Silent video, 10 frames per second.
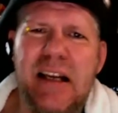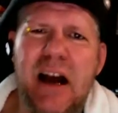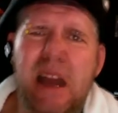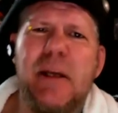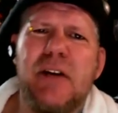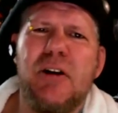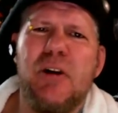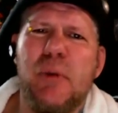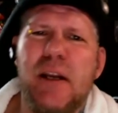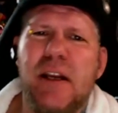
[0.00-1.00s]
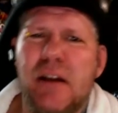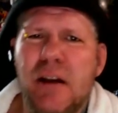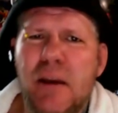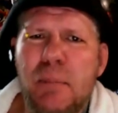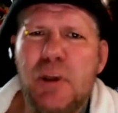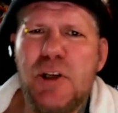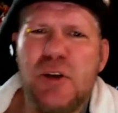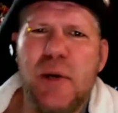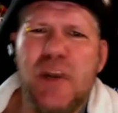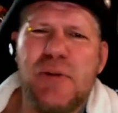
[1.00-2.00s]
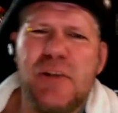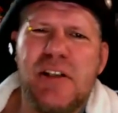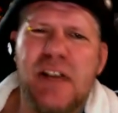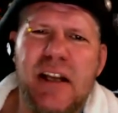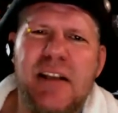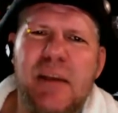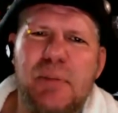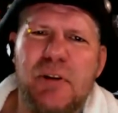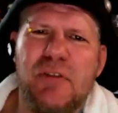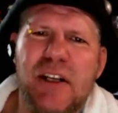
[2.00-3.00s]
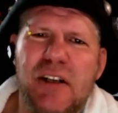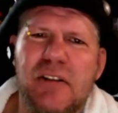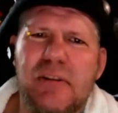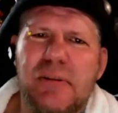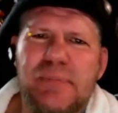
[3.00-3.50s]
I'll be here all week. Push your waitress and tip your veal.